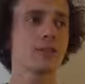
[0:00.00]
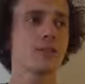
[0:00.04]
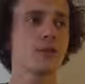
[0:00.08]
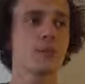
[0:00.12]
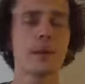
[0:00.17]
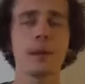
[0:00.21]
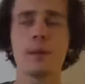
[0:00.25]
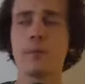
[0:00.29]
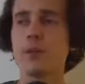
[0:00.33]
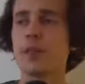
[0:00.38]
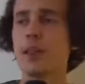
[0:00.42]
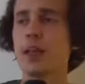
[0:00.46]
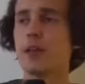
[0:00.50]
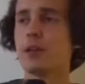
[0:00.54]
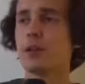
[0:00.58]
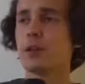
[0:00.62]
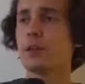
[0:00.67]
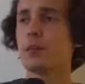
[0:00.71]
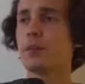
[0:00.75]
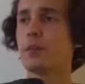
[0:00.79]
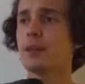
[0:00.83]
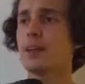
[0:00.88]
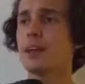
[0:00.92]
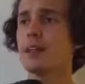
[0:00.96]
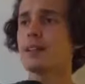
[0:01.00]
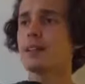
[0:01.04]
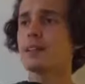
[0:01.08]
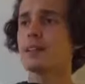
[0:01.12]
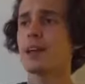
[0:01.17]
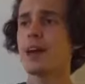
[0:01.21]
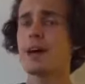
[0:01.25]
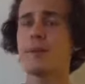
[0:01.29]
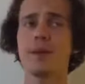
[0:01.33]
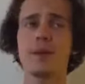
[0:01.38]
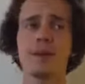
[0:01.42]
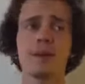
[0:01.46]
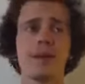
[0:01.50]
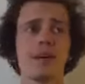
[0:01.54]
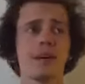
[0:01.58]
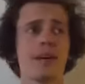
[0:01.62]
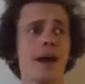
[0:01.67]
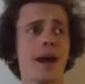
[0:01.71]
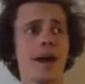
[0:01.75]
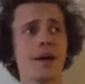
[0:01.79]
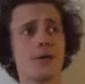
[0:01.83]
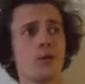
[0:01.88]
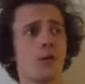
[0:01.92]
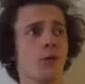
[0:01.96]
You guys remember that little place? I
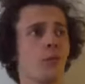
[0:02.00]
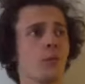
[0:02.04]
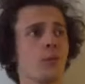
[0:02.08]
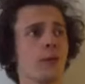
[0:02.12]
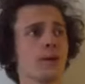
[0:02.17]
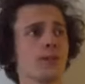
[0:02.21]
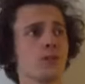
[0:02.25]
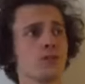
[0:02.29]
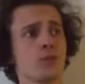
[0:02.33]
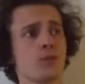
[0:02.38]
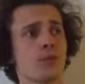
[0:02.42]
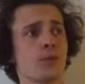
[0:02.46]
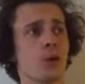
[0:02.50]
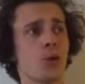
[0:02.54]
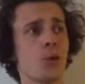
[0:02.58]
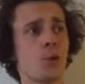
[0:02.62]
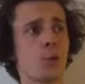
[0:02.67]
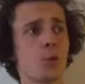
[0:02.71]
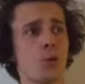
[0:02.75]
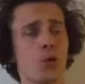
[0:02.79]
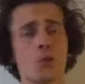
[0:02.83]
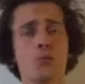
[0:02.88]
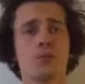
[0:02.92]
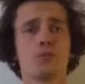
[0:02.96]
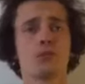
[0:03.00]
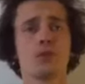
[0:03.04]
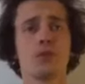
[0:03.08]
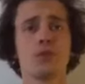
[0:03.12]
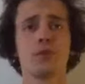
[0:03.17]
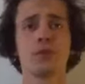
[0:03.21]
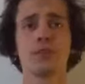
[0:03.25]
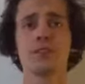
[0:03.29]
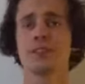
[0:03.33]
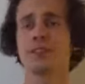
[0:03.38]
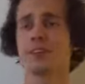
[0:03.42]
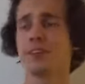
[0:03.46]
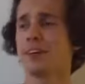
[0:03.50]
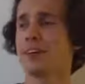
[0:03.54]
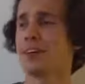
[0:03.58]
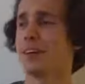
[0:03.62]
mean, nine whole months with no womb service?